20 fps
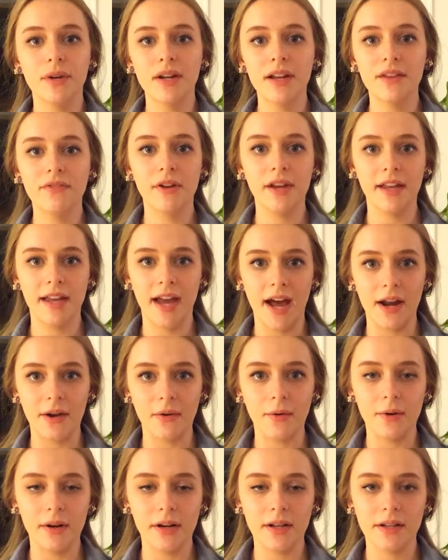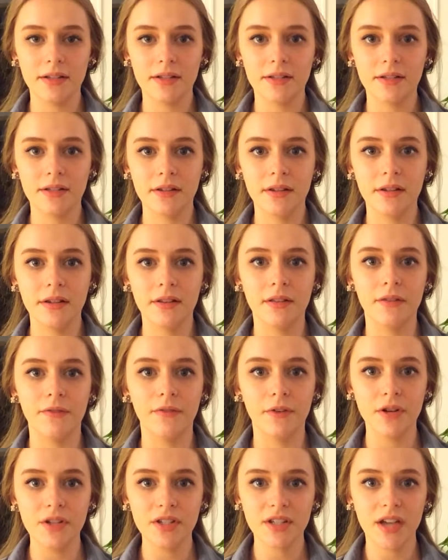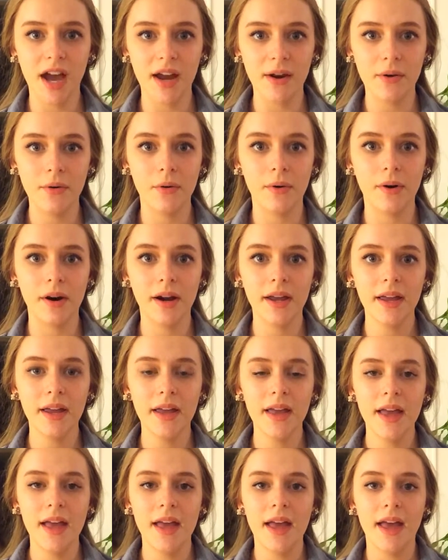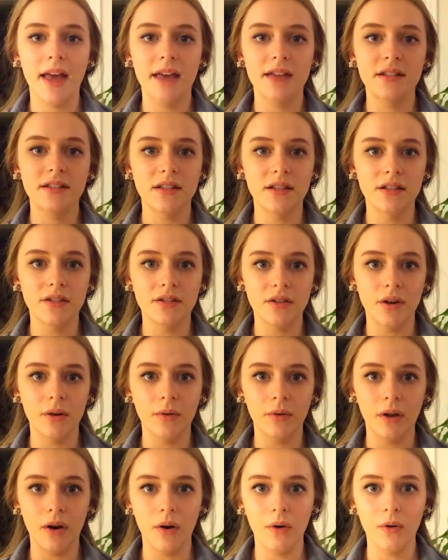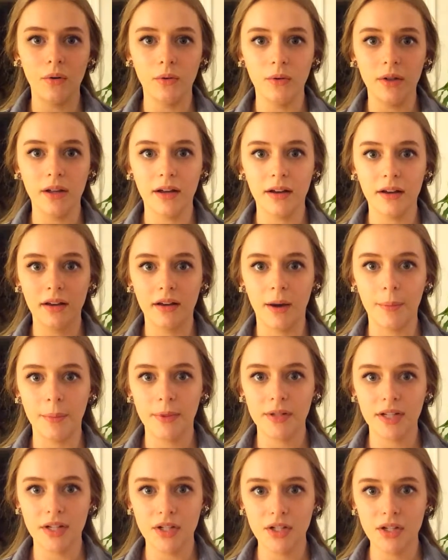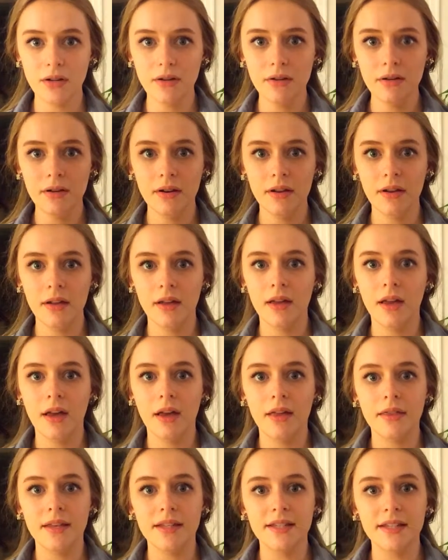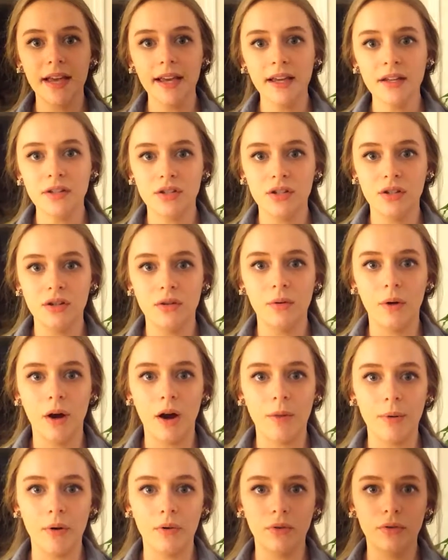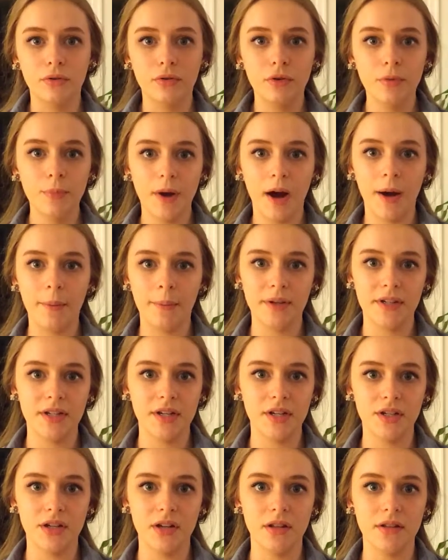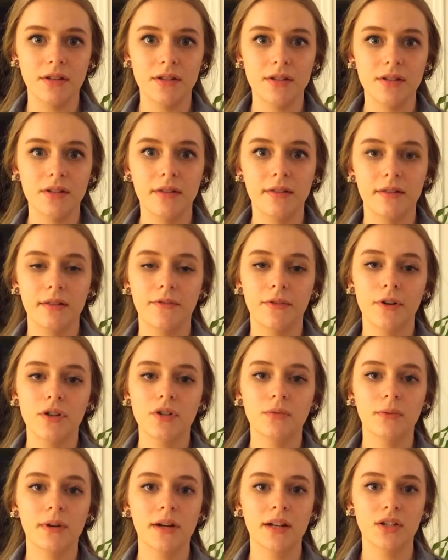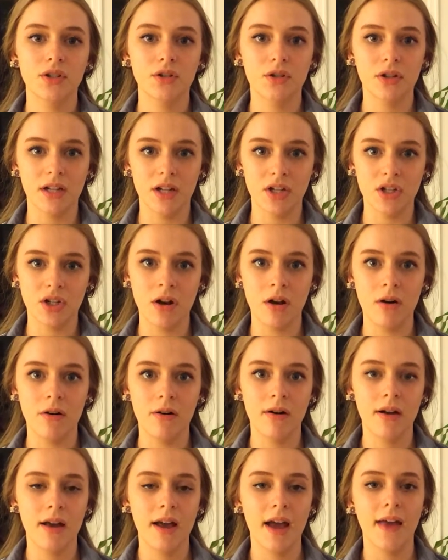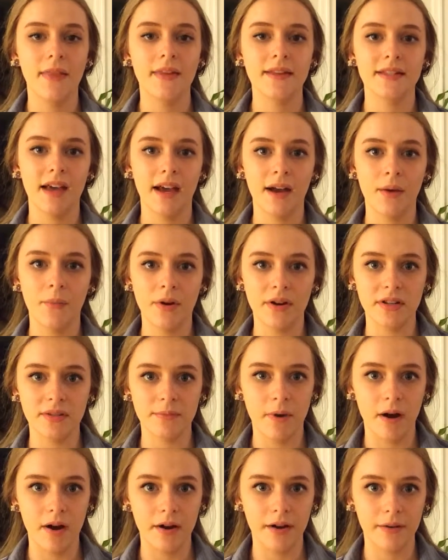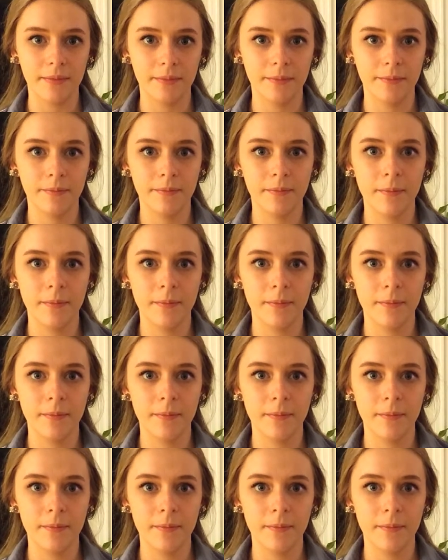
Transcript: 3 different categories. The first category is the solo hula competition. The second 2 are both group competitions. The first one is traditional and the second one is modern.